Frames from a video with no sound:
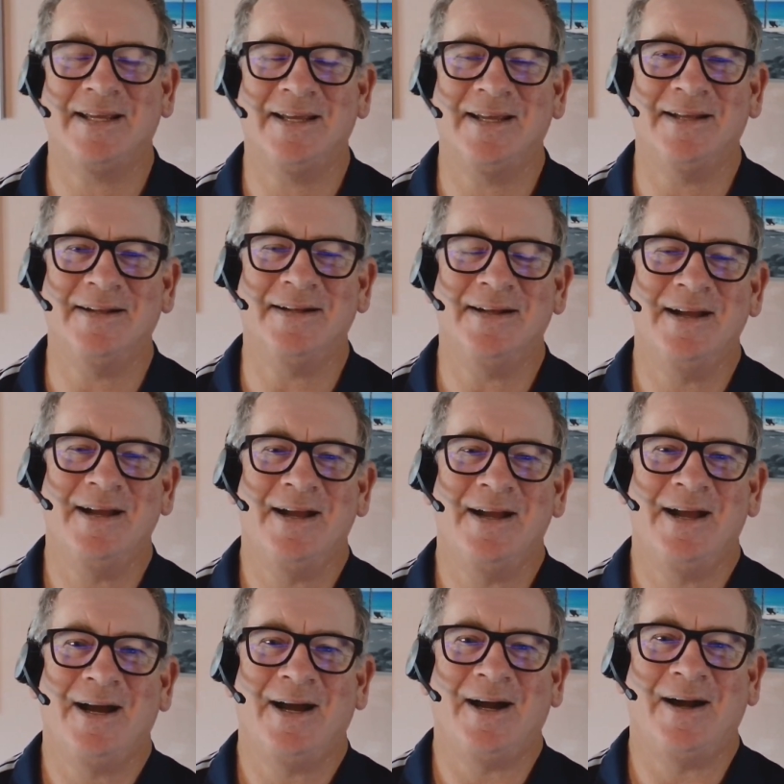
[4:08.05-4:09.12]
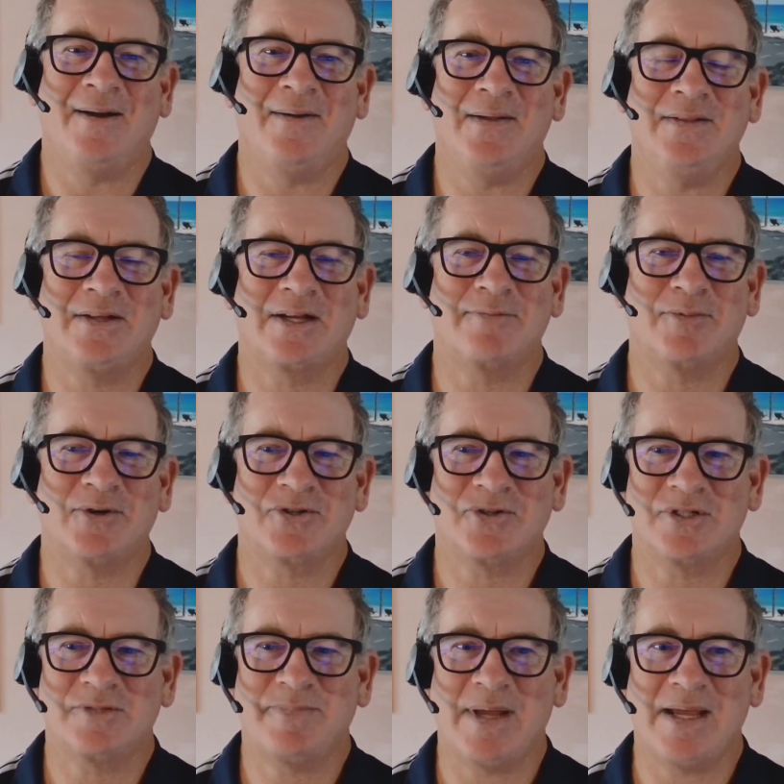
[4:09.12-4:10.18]
in the
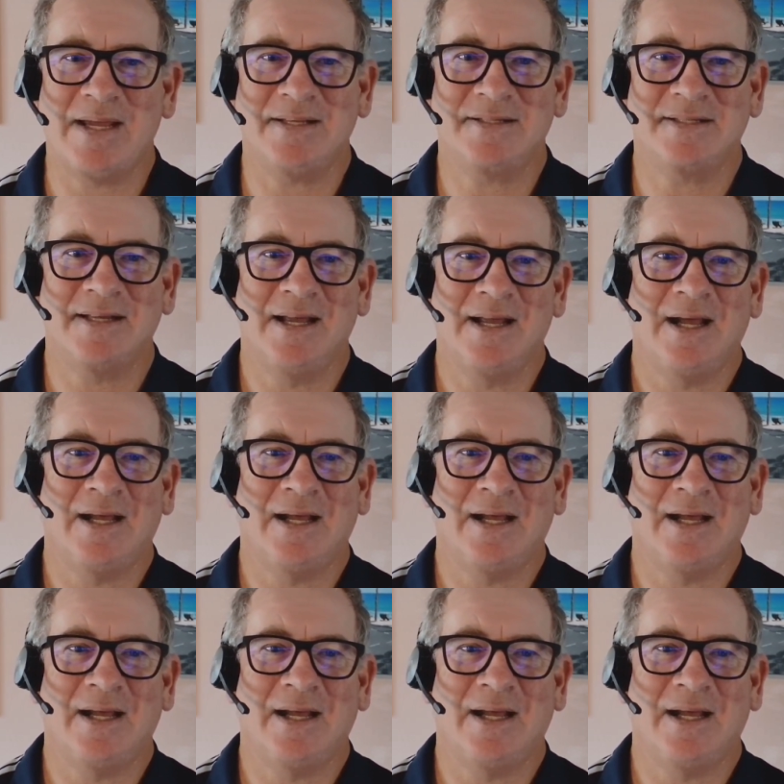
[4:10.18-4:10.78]
commercial space.